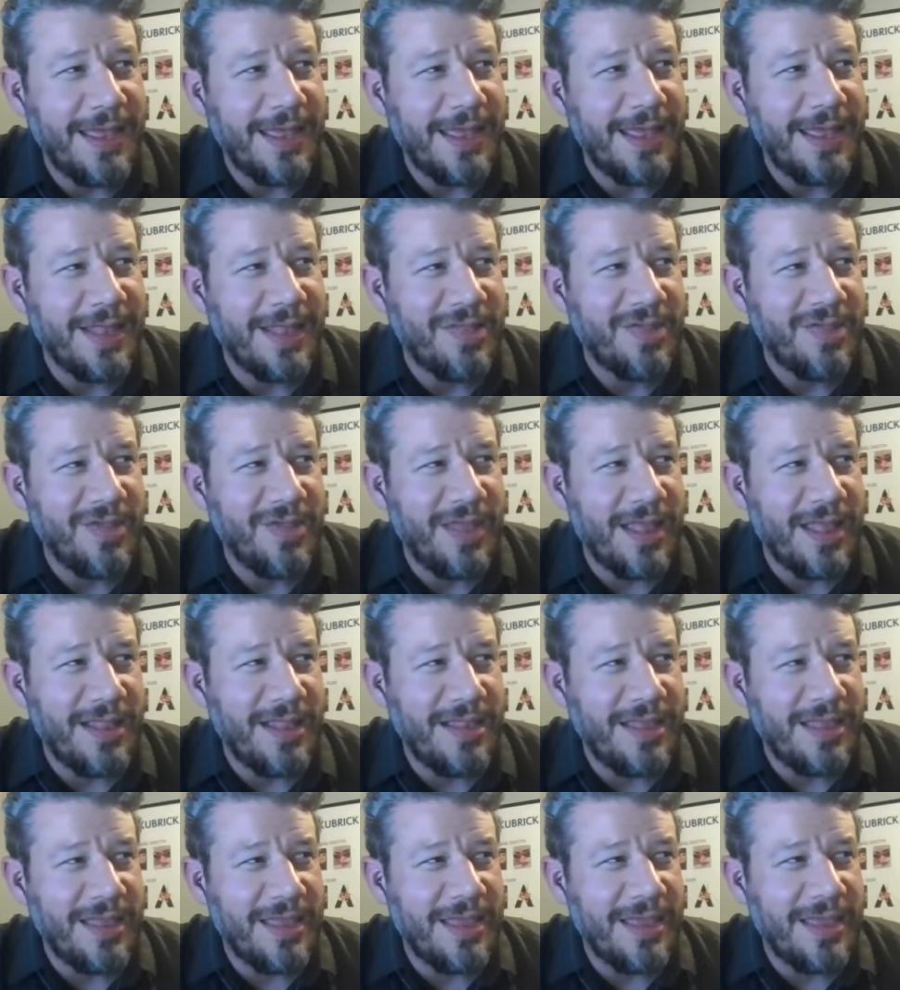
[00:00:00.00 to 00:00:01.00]
it's
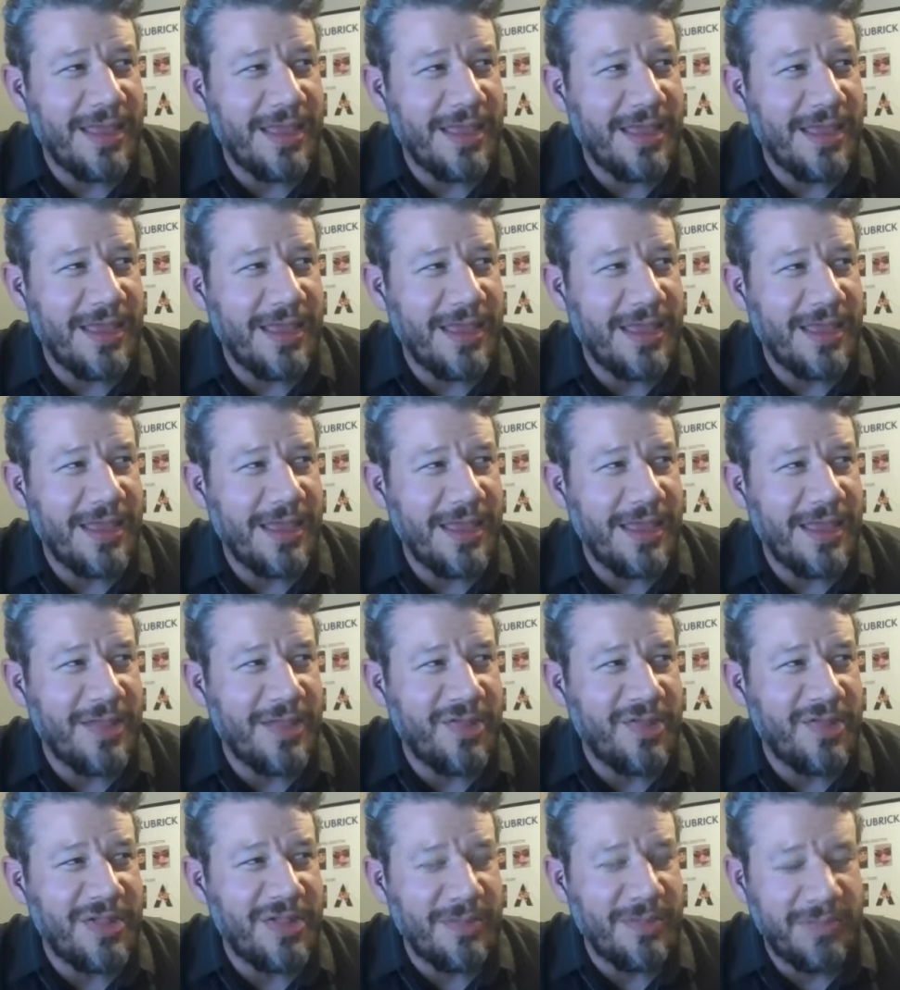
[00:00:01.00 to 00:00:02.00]
it it
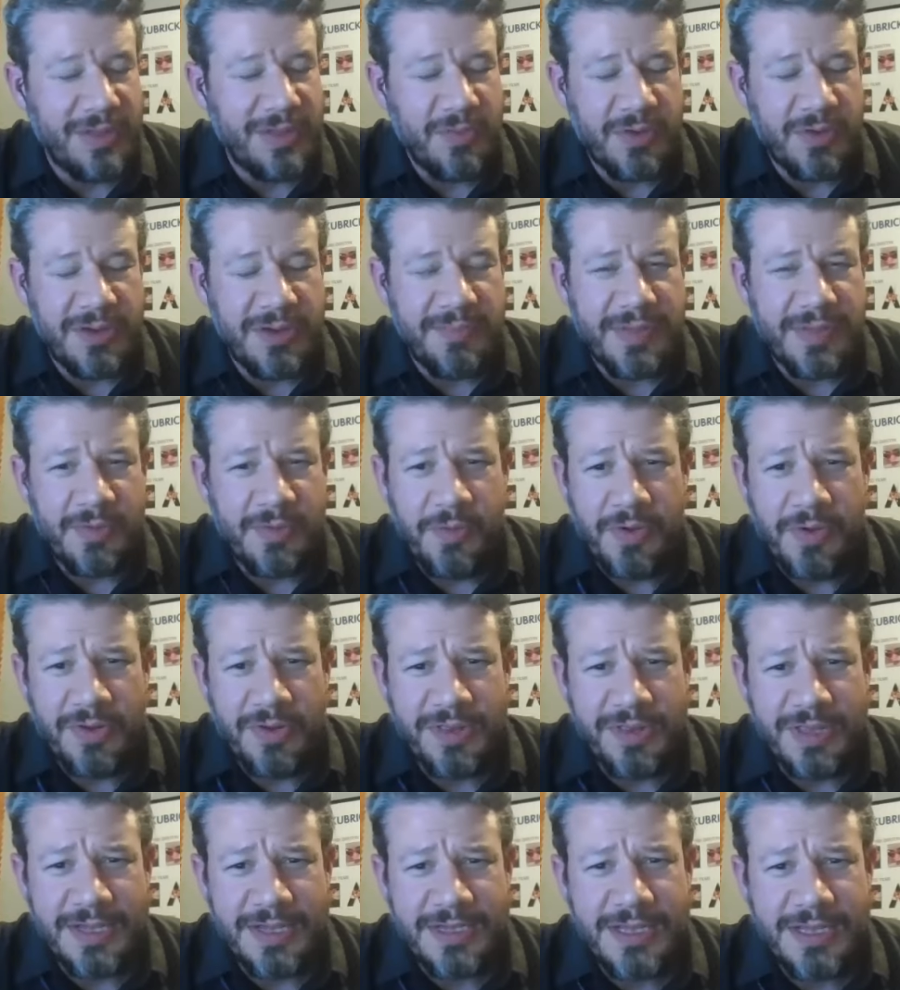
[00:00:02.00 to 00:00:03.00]
simply wouldn't be
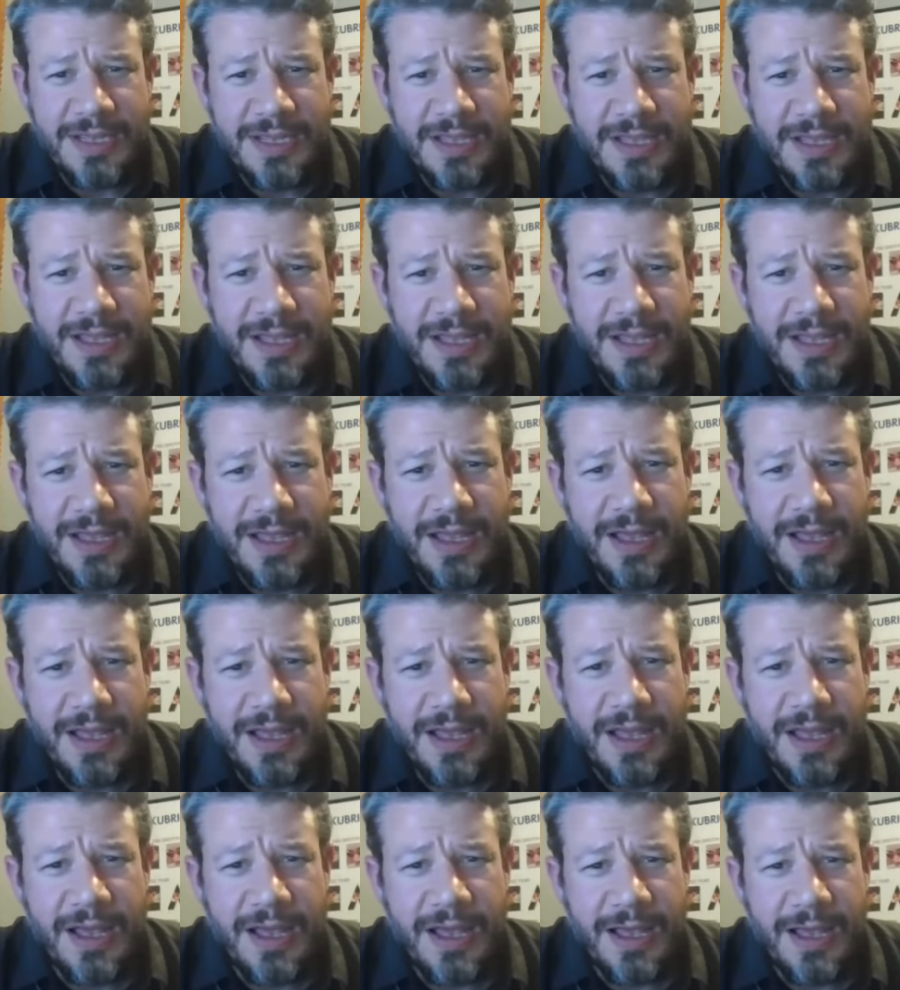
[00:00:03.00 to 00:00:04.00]
worth it
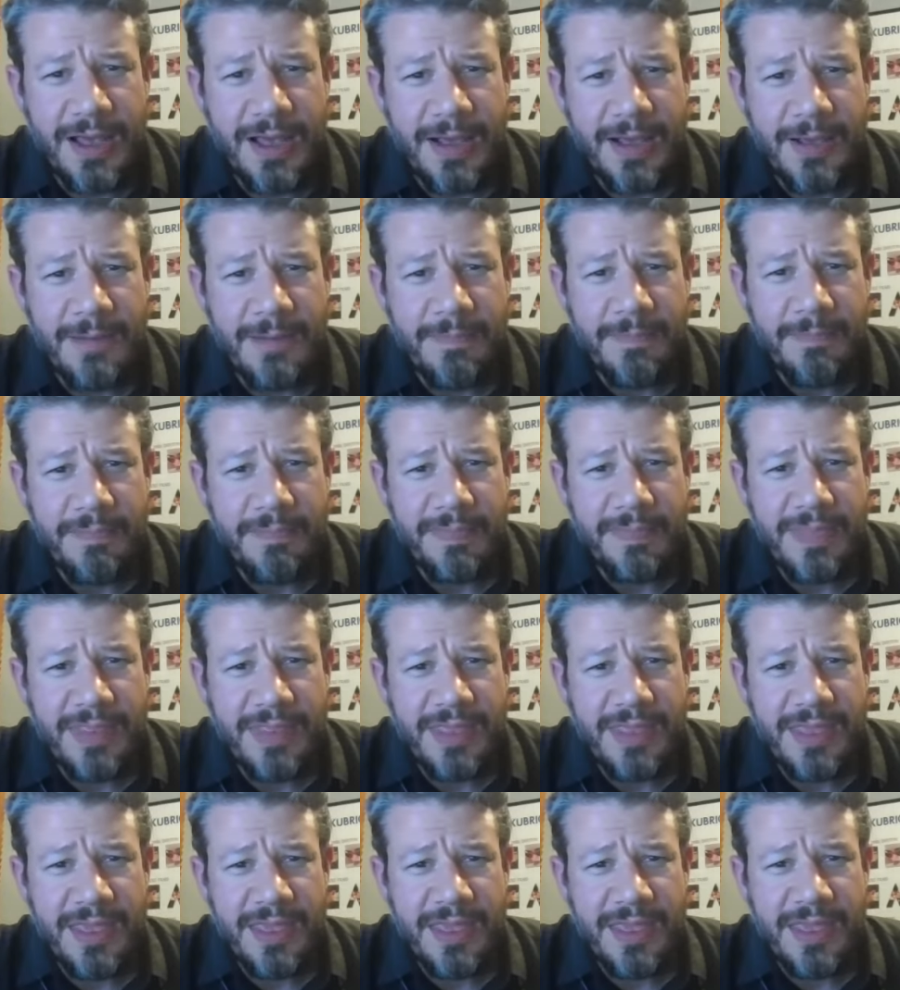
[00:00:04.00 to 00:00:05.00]
um,
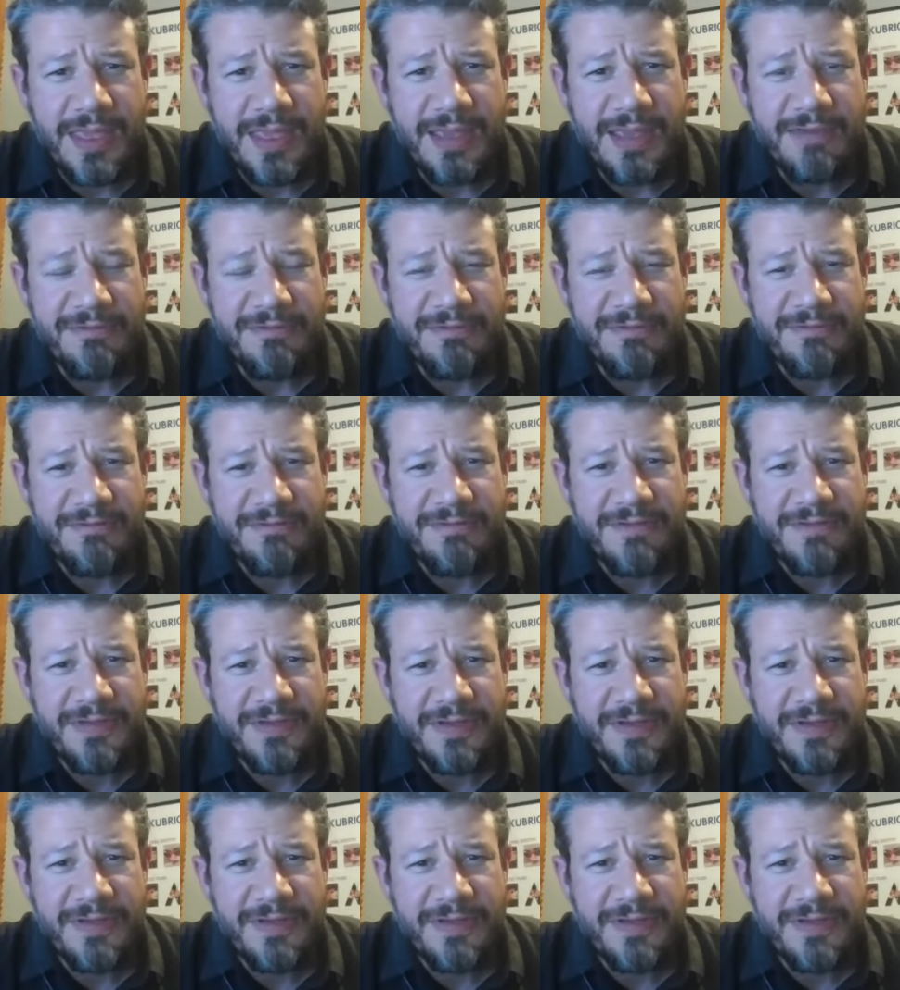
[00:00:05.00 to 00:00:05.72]
if